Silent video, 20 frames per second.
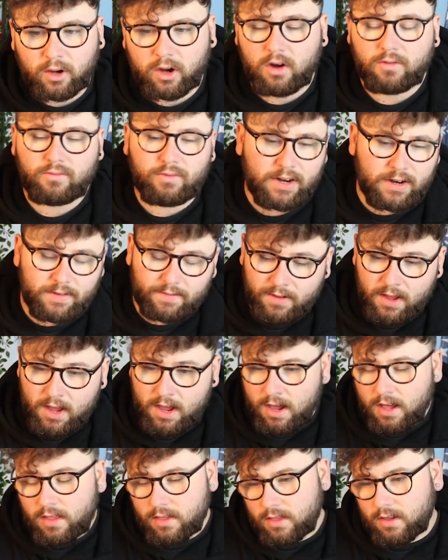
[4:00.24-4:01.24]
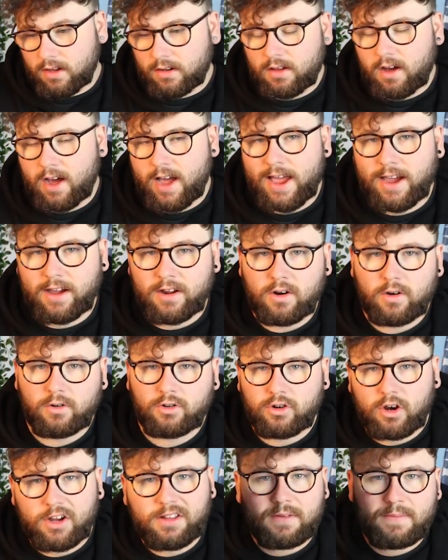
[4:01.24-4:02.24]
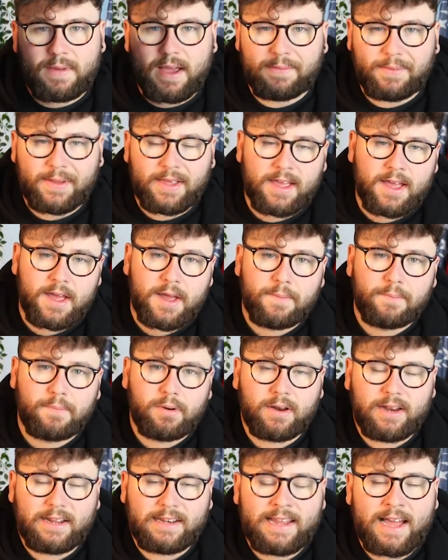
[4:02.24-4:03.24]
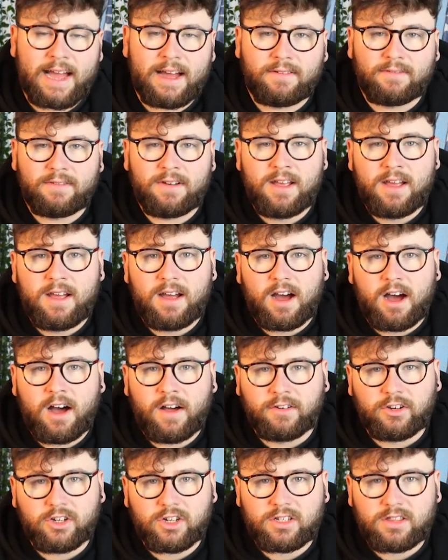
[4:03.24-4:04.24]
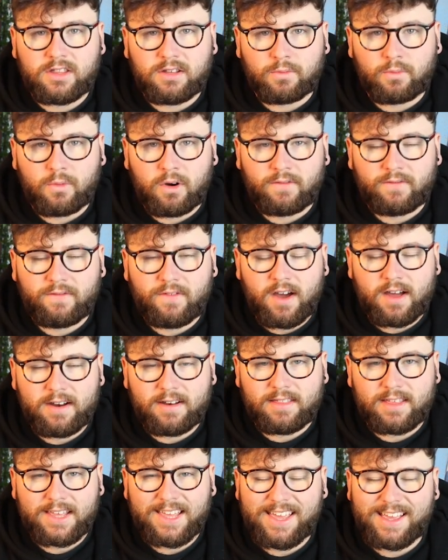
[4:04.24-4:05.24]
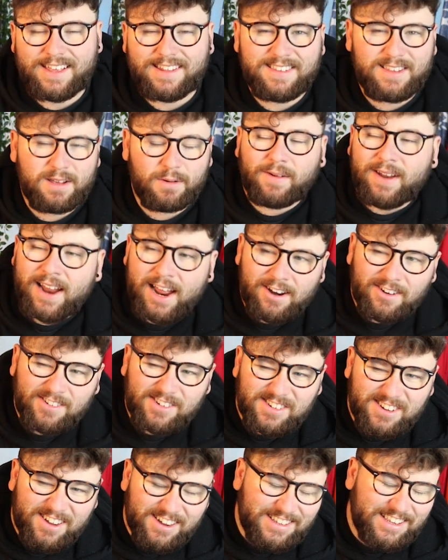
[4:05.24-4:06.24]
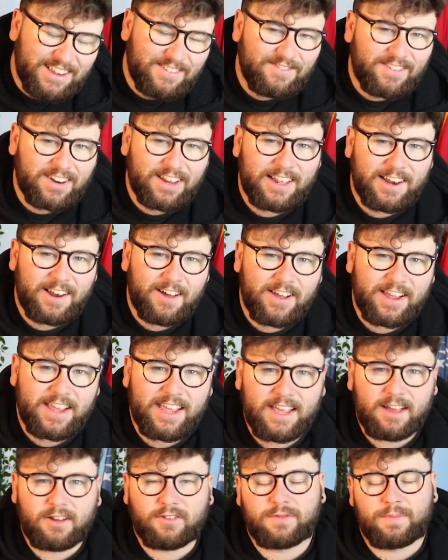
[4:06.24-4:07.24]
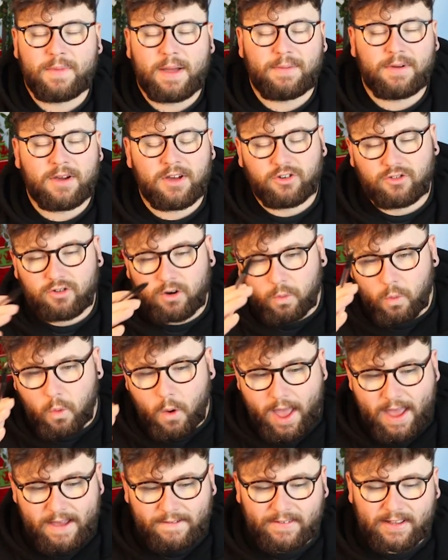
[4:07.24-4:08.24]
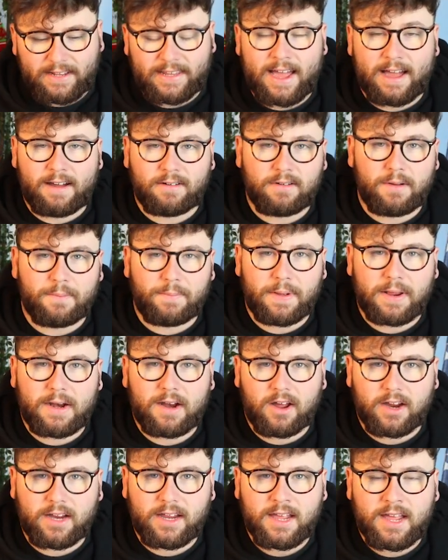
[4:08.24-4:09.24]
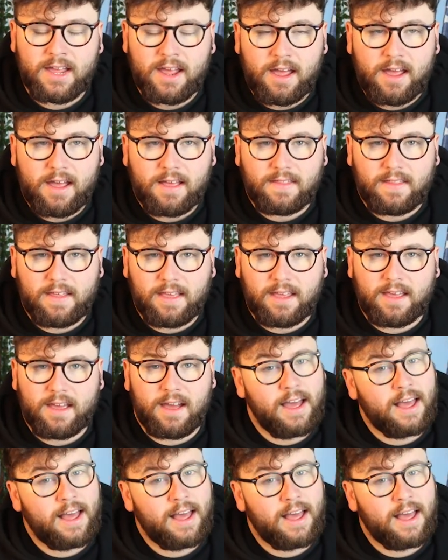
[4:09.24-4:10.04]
so I got rid of the diagonal, tried to maybe put it down on just the one third of the kit, see what that looks like. Didn't really like it. I was maybe going to try wave it down a bit like the